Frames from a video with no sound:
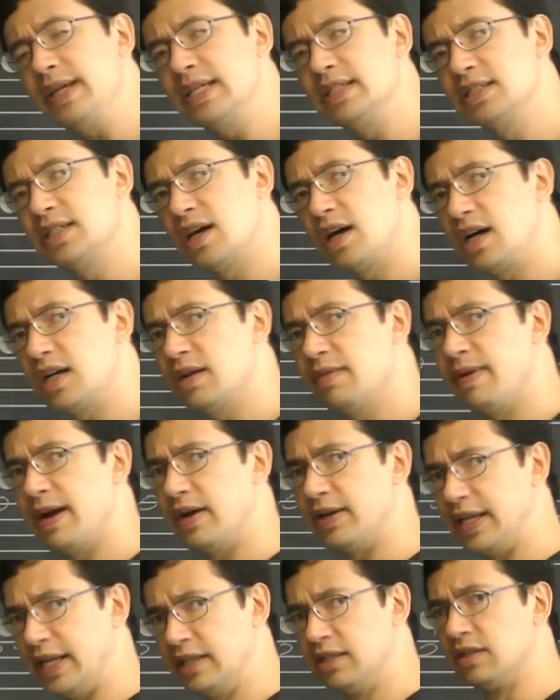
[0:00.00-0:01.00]
we can talk
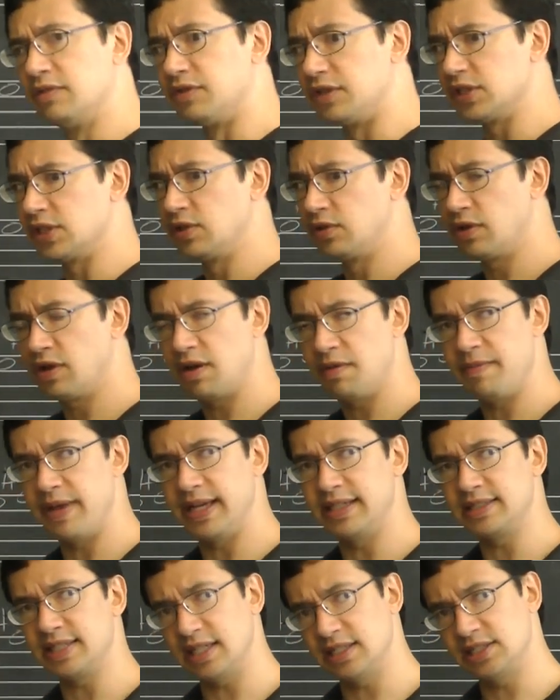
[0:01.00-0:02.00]
about intervals, in order to
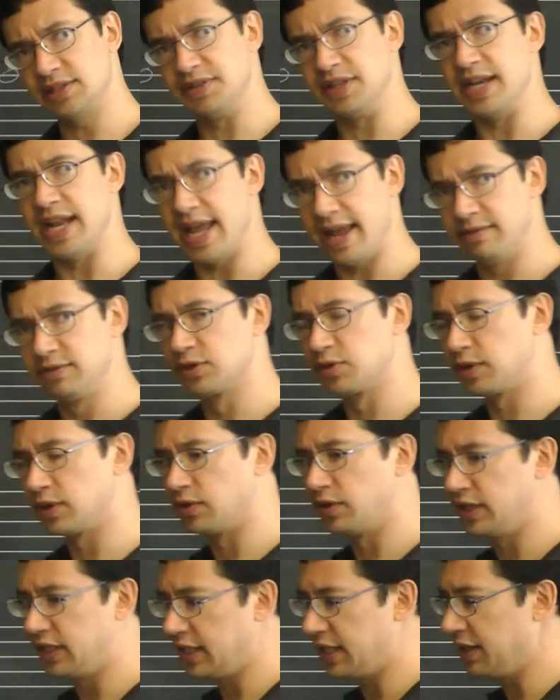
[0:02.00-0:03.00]
make sense of the names we're
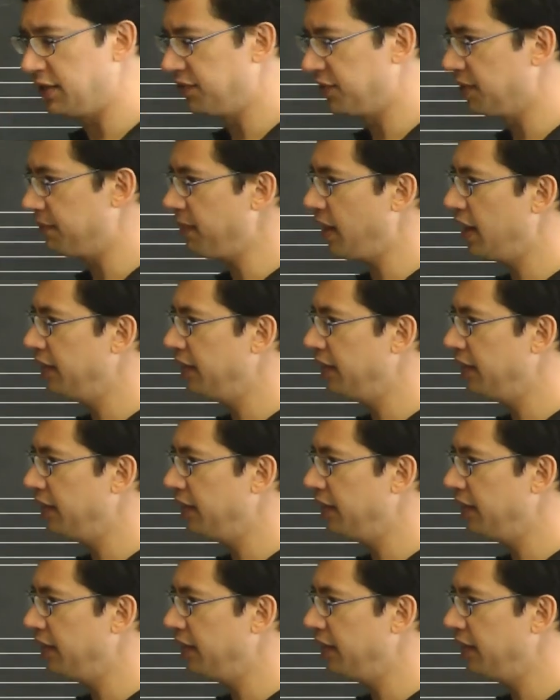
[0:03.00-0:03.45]
going to give them,